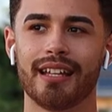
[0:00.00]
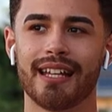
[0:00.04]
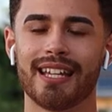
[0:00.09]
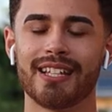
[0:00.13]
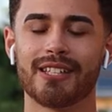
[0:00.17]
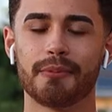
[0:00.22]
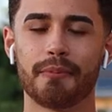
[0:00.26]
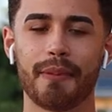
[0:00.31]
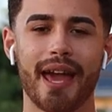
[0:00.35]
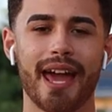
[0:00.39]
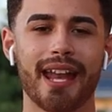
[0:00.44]

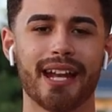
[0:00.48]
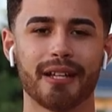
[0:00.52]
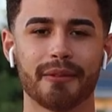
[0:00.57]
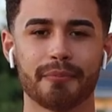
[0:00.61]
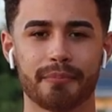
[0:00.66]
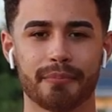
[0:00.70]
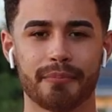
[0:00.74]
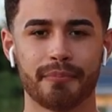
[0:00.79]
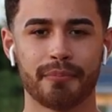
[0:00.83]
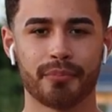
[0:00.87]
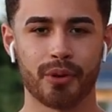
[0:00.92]
Hispanic
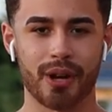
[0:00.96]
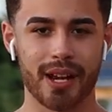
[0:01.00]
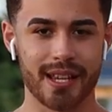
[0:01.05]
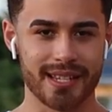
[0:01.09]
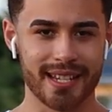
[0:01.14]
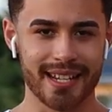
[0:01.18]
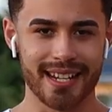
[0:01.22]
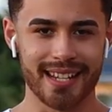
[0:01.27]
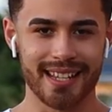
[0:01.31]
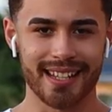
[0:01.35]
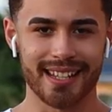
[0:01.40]

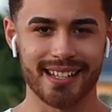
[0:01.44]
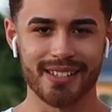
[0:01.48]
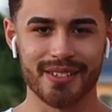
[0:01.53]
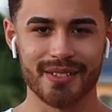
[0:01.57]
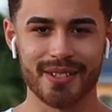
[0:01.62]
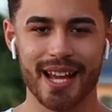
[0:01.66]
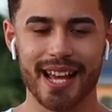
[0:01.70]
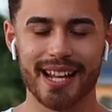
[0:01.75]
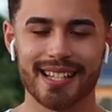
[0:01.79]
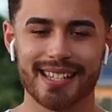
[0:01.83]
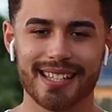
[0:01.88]
president in the
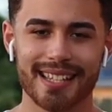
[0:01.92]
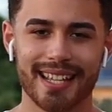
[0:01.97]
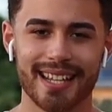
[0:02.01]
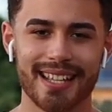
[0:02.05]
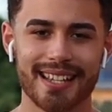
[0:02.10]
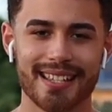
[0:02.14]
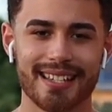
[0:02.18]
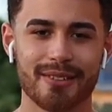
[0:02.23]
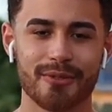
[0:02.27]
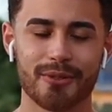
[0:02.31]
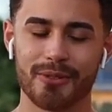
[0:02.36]
United
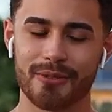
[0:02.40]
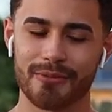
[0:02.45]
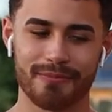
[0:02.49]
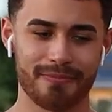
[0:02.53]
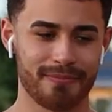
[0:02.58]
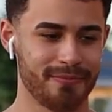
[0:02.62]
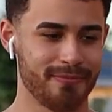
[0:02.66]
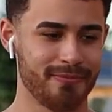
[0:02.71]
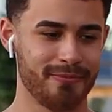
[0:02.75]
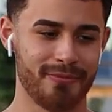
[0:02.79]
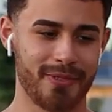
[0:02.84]
States, it was
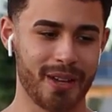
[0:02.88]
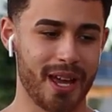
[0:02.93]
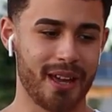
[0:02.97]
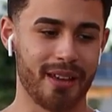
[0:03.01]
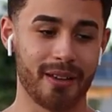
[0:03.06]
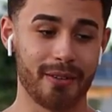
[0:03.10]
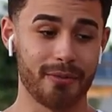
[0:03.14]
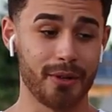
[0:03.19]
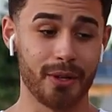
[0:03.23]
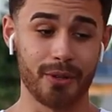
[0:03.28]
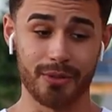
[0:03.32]

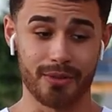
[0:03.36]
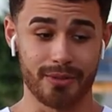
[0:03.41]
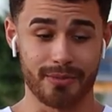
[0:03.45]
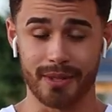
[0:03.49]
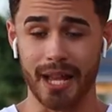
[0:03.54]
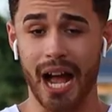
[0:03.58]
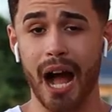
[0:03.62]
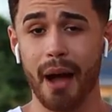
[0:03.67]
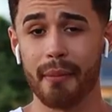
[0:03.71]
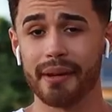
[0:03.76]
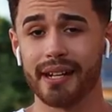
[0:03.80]

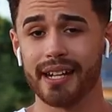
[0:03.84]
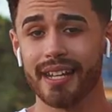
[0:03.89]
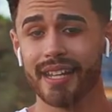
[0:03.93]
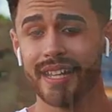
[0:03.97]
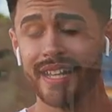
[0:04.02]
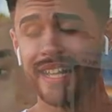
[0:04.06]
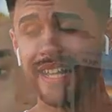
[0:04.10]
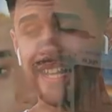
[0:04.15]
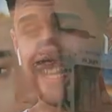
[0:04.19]
comedy.